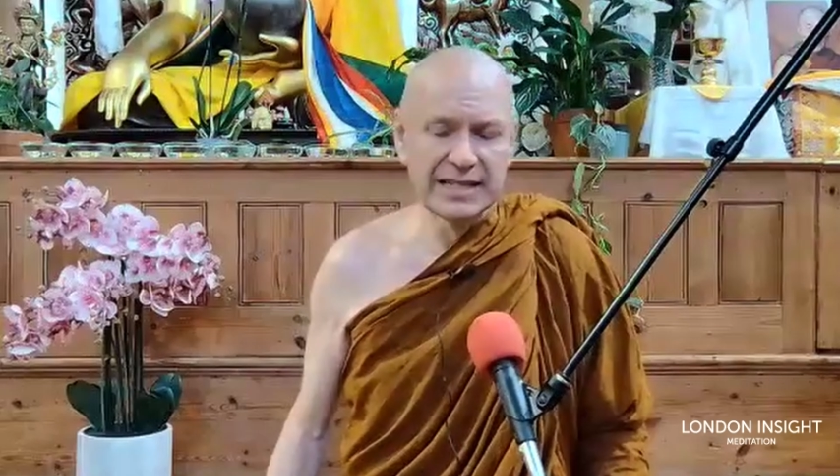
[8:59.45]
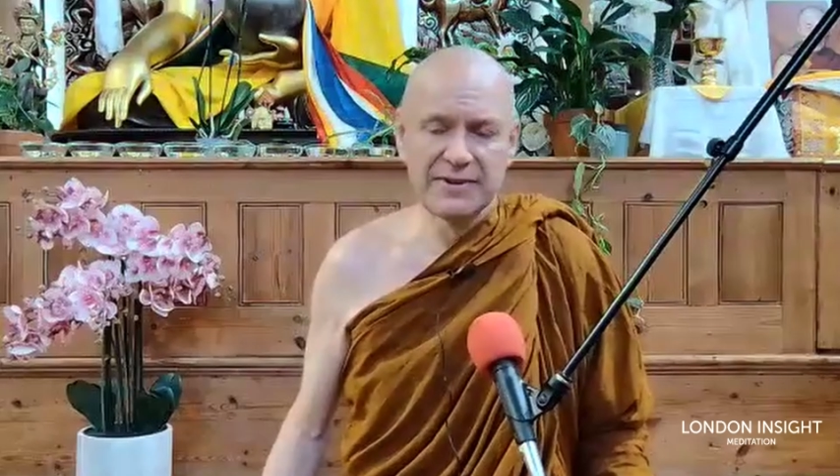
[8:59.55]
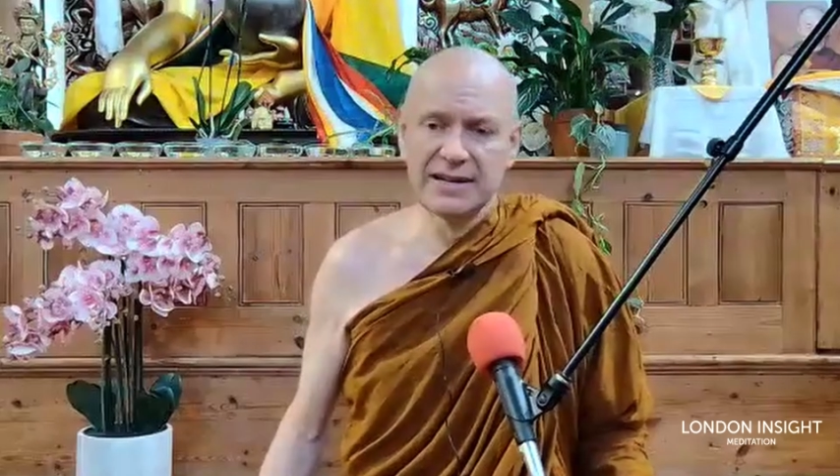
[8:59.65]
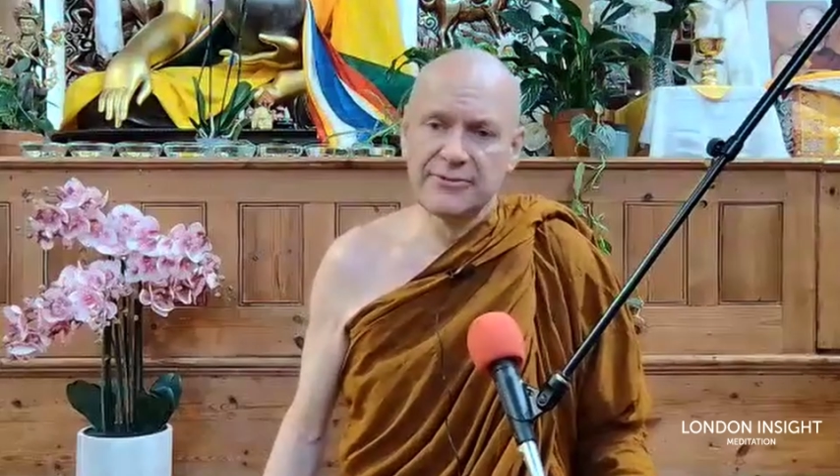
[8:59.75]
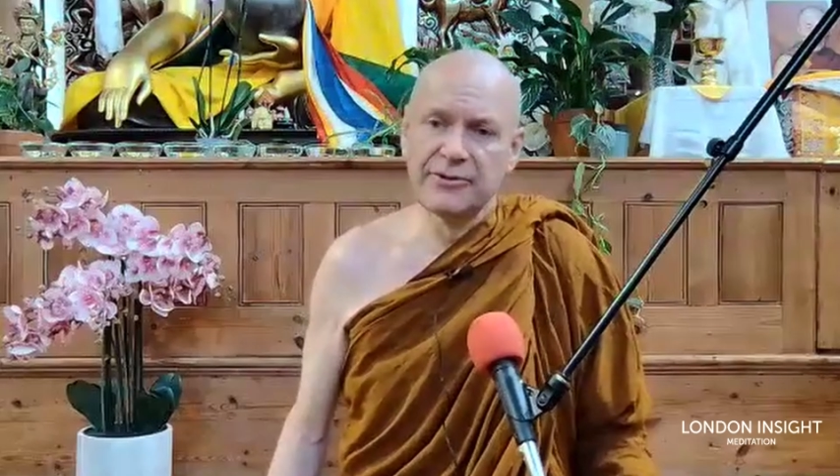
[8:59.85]
It's
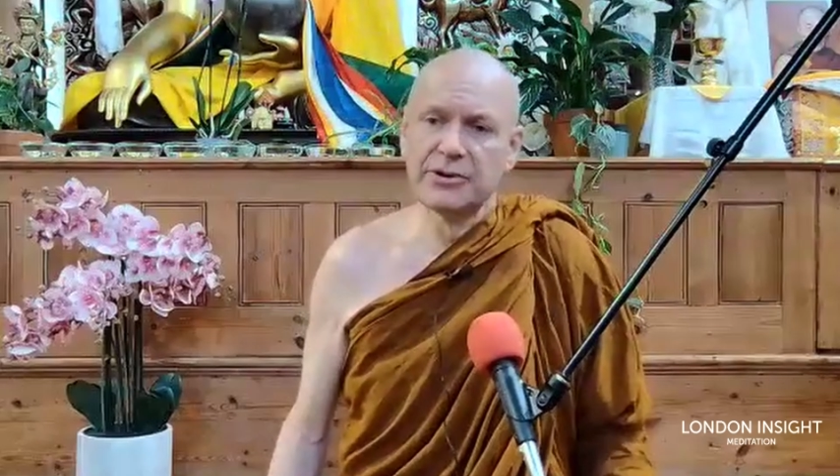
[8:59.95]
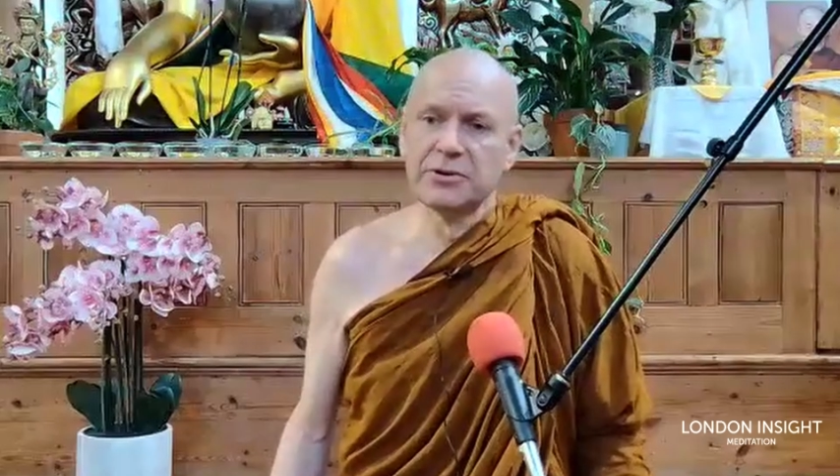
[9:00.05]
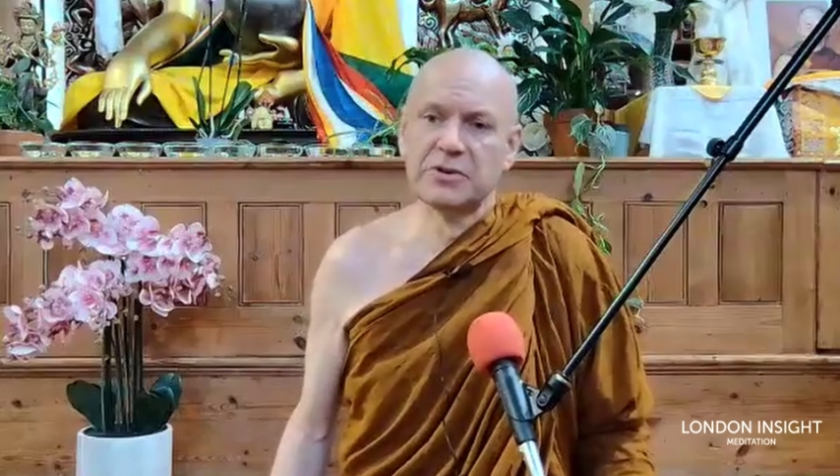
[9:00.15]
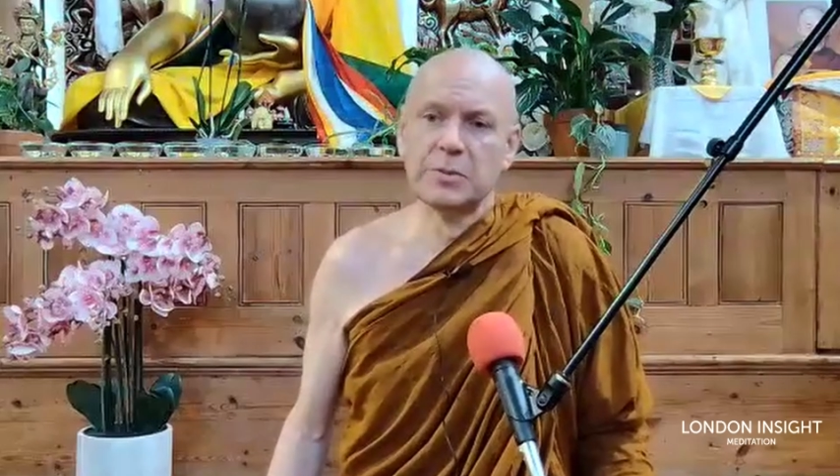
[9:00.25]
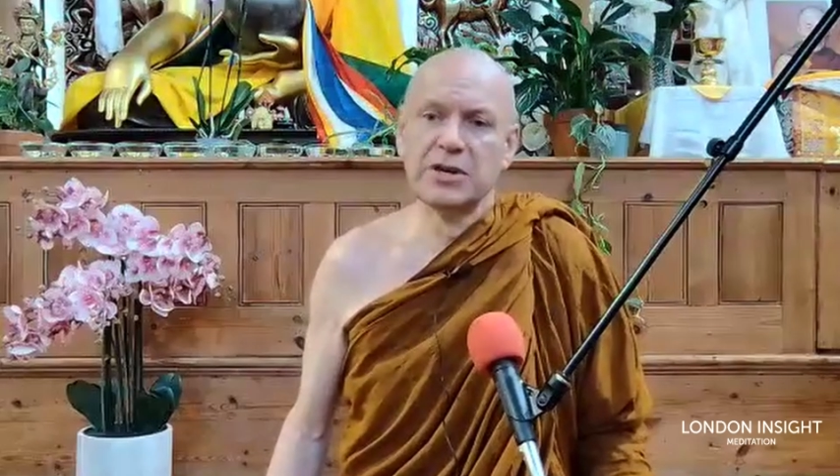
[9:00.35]
very
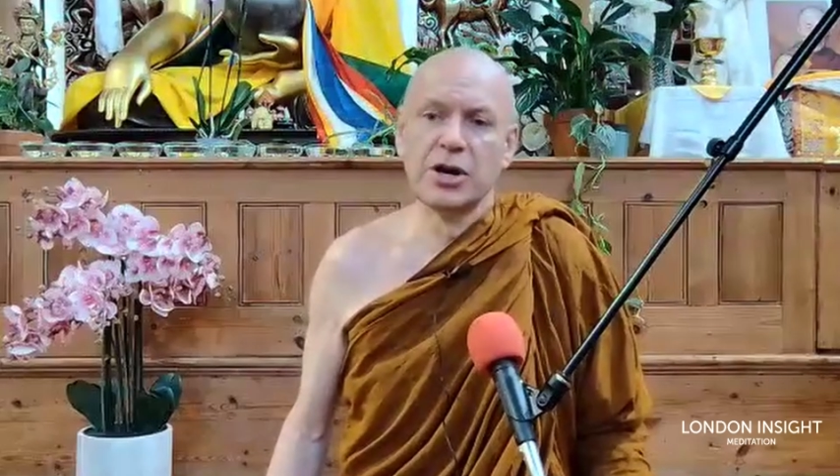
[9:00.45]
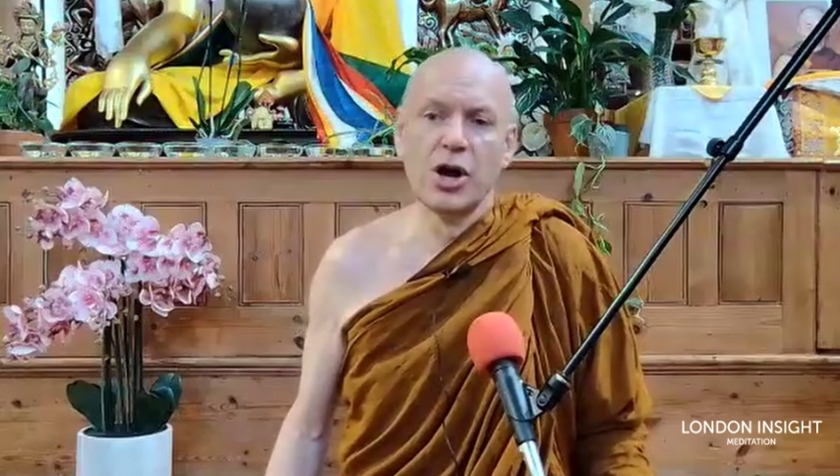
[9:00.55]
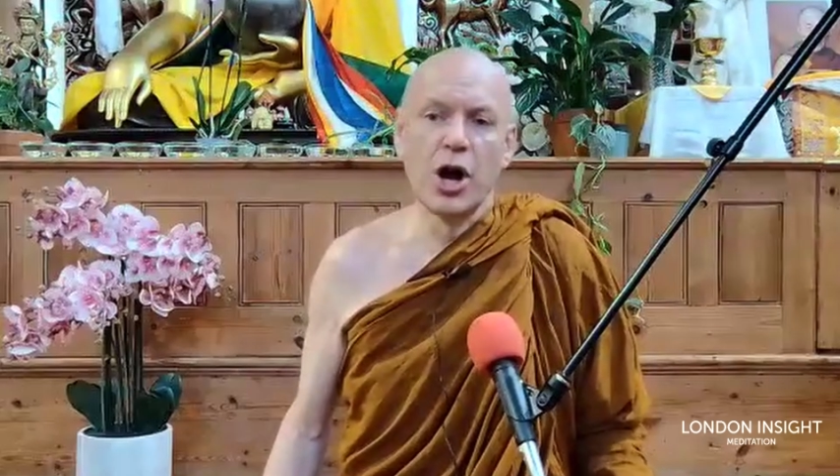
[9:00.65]
difficult to be